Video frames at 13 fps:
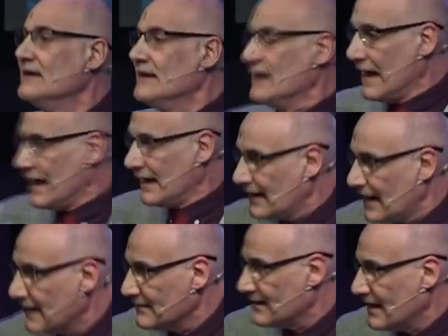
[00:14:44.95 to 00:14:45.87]

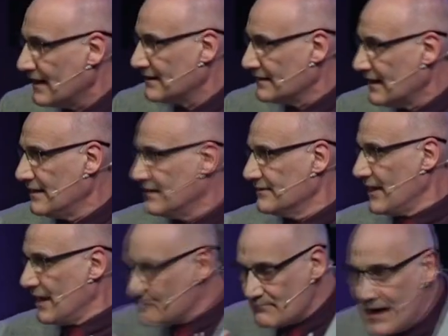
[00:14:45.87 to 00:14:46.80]
I
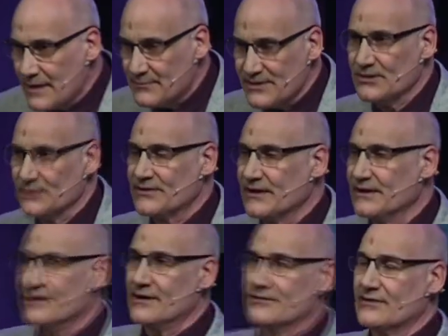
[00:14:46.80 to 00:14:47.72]
that might be something that I
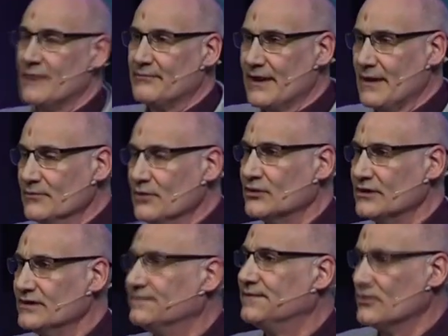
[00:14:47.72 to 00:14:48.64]
regret, but I'm not going to
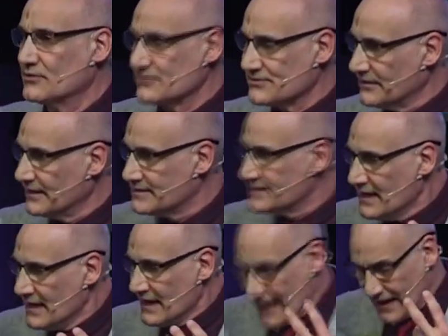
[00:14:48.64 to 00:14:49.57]
focus on it.
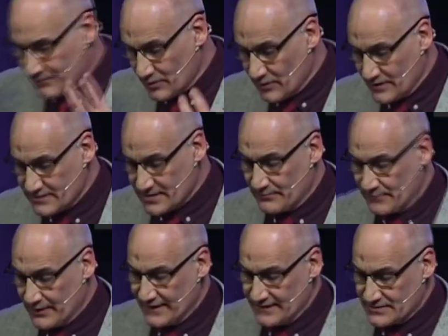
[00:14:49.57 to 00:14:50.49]
I'm going to bring
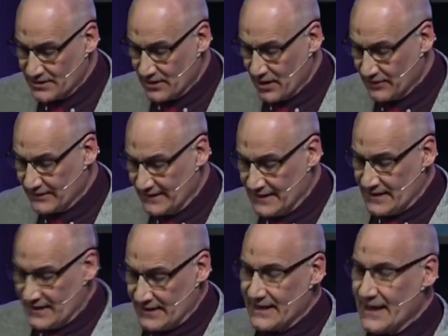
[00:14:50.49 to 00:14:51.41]
it to God
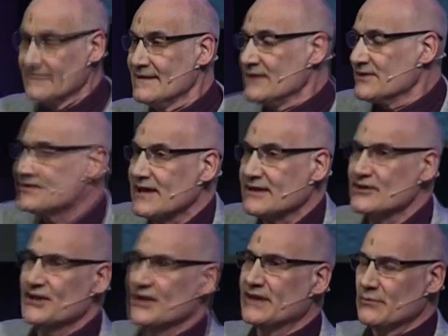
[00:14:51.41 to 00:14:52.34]
again. The second
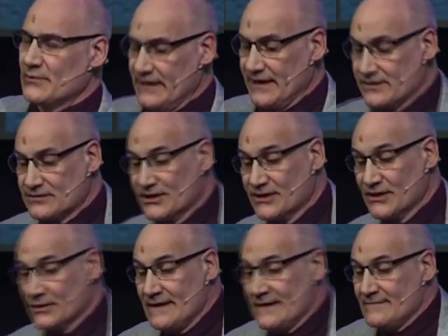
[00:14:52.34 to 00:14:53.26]
thing that we need to do
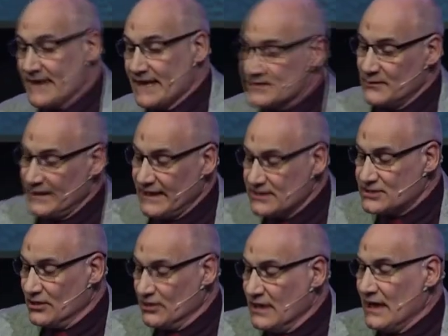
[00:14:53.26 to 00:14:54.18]
is we need
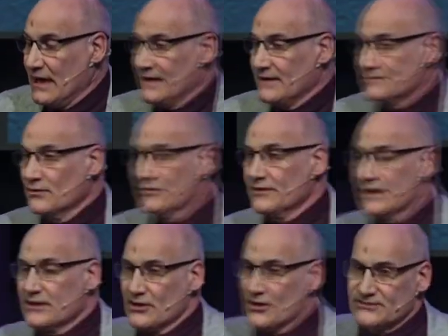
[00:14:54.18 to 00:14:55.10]
to, and I've done the
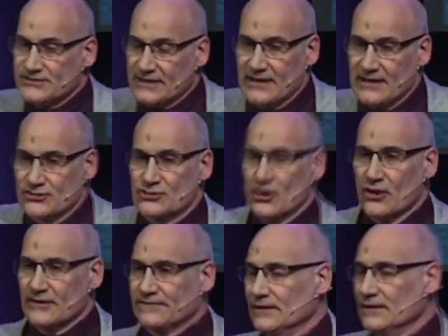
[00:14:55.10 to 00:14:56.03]
acrostic
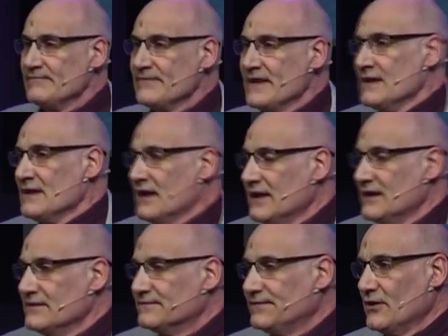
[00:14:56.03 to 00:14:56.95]
joyful,
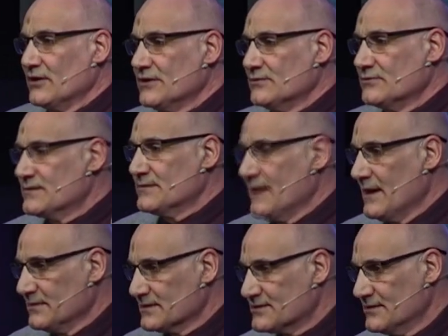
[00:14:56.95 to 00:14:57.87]
for you to be able
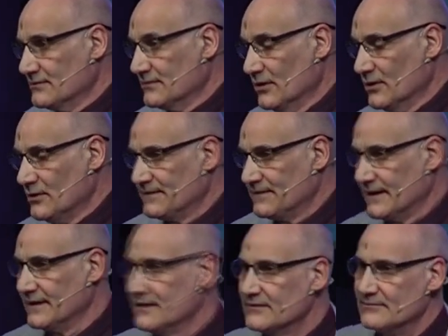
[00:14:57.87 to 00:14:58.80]
to hopefully
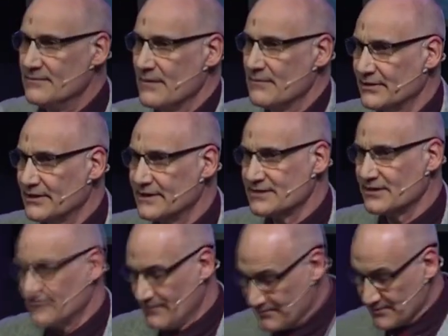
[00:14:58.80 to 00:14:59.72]
remember it or
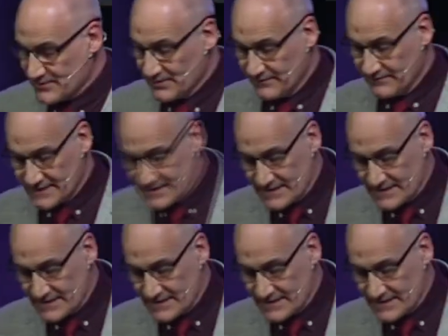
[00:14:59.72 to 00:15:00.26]
remember some of it.